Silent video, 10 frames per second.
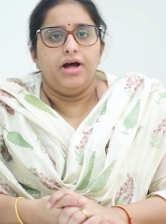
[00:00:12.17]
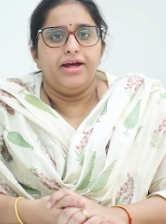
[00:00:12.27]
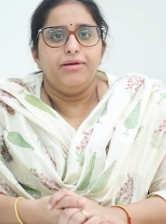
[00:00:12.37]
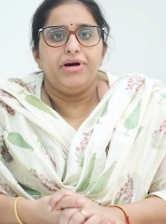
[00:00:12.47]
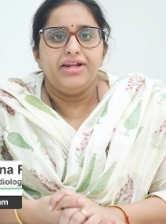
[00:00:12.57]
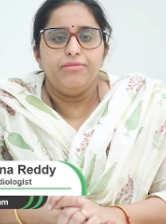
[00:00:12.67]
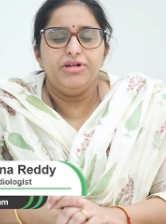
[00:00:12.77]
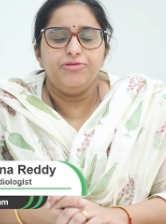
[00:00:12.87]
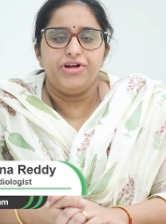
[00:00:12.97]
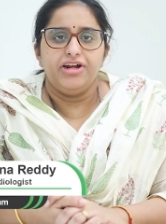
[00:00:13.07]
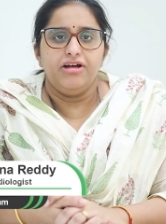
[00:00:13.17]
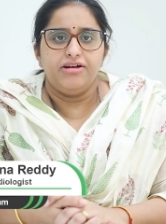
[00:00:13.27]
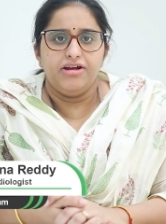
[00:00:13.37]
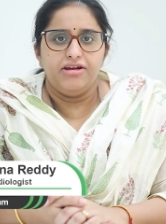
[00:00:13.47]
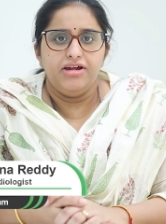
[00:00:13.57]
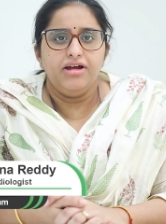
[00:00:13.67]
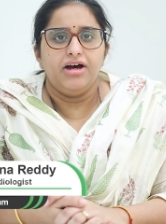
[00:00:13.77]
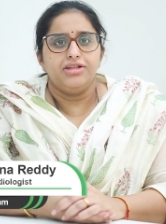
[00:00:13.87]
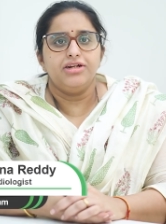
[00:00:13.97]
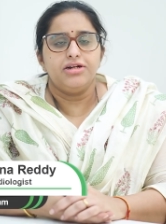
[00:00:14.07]
Hi, my name is Prerna Reddy,
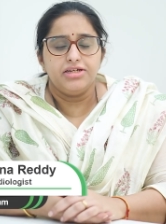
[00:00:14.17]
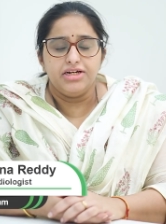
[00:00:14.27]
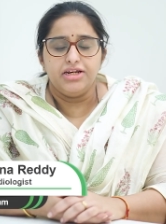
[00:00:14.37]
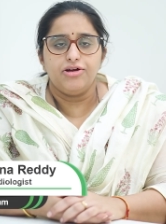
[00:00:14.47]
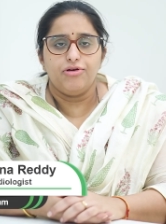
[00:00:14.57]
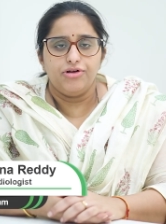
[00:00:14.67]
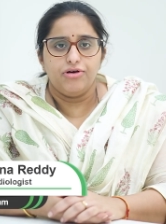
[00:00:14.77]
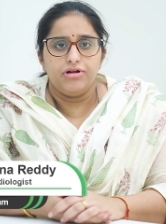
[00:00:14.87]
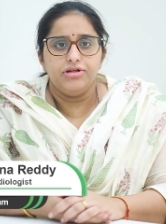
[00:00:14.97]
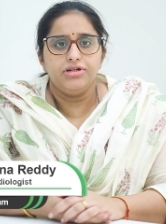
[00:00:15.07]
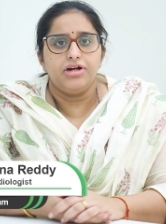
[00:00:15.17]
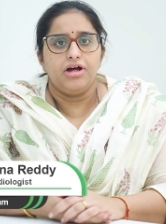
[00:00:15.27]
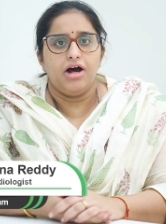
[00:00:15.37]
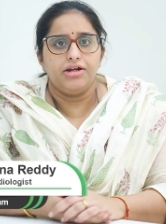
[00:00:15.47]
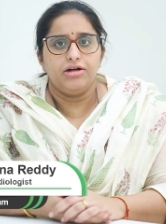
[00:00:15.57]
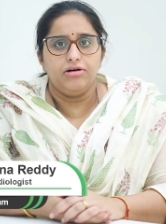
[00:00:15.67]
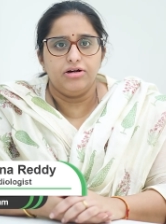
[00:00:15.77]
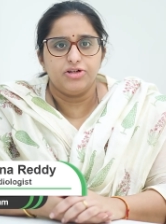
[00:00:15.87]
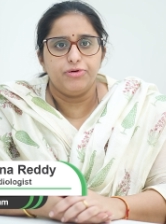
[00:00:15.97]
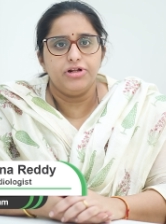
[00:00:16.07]
Consultant Senior Audiologist at Harika
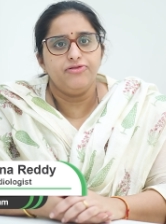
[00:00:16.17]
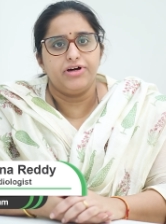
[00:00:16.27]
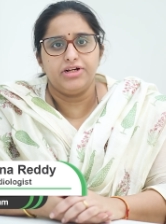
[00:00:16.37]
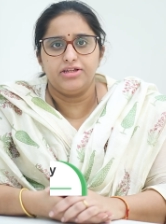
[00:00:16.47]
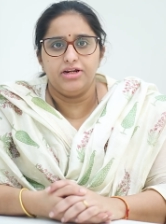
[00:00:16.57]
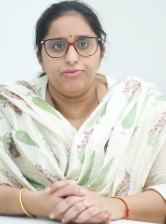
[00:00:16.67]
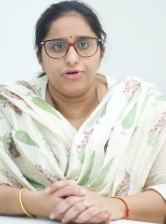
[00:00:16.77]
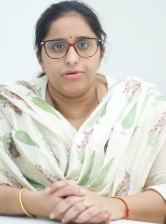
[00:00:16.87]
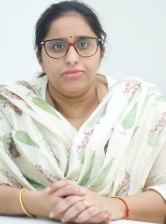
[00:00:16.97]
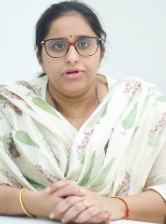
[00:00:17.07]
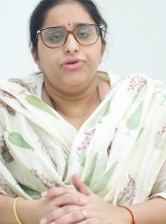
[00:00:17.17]
Hospital, Swanastaripuram.